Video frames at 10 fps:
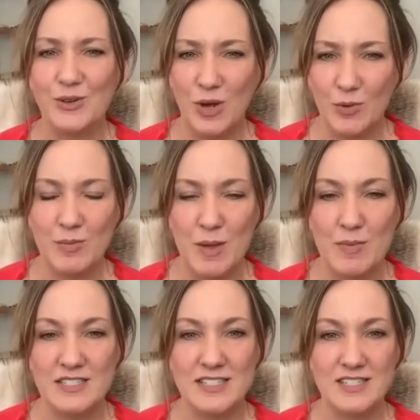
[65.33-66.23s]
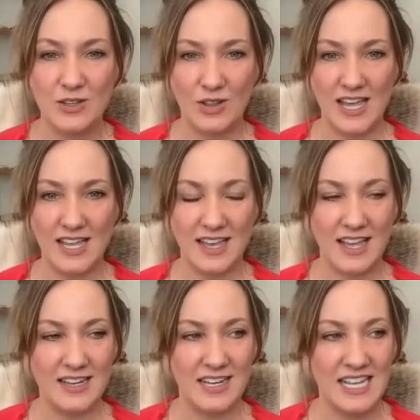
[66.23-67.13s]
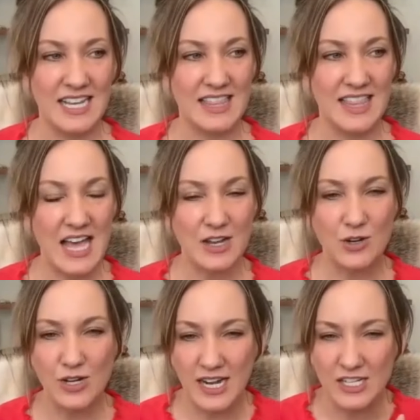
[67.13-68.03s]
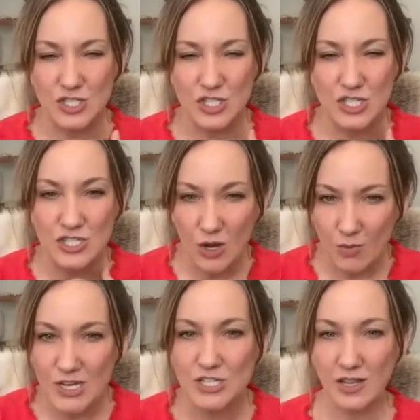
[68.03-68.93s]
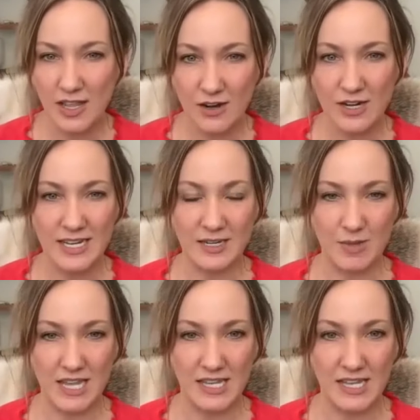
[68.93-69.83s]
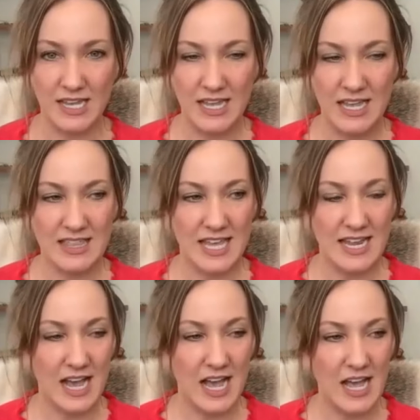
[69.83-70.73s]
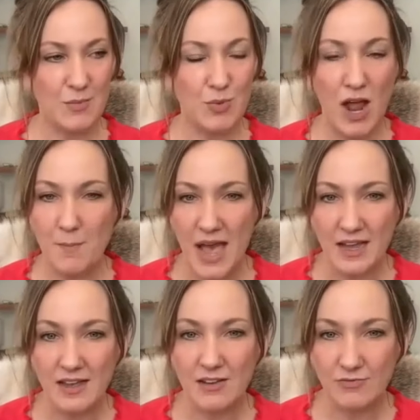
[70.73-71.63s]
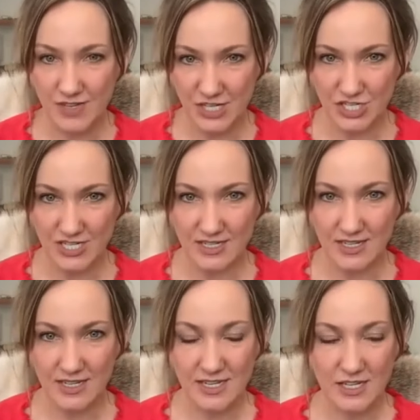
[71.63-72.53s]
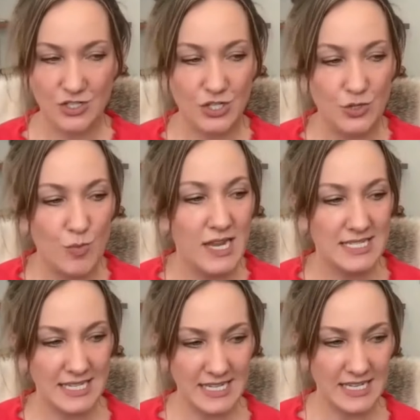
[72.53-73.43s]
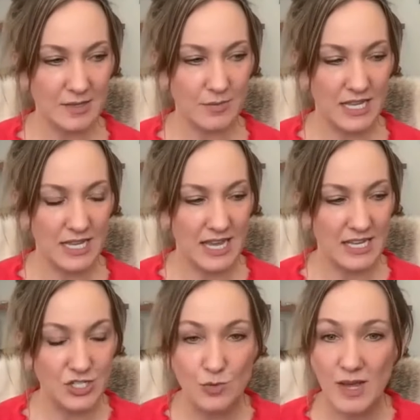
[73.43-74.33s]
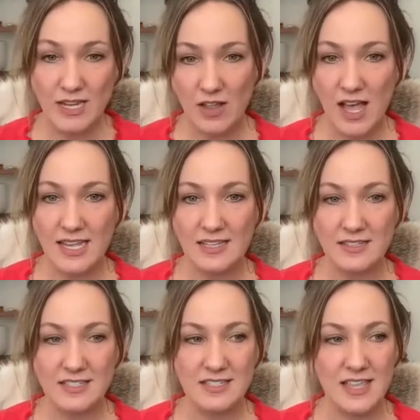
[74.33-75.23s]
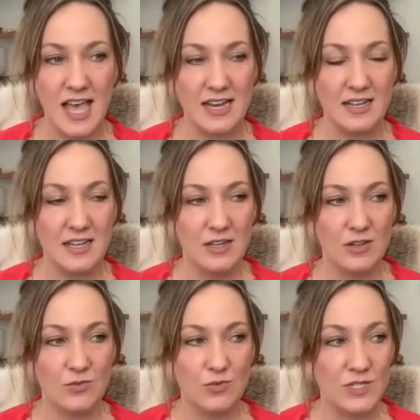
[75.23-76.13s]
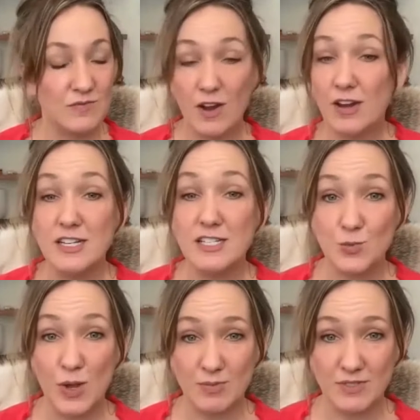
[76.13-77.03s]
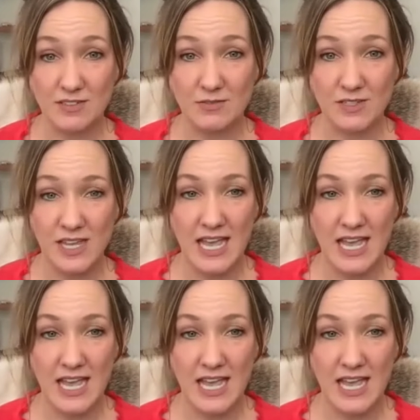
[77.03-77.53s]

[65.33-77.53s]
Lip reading: What would my business look like? And that created so much clarity in me that I brought back a vision to my team and to my clients that was very disruptive.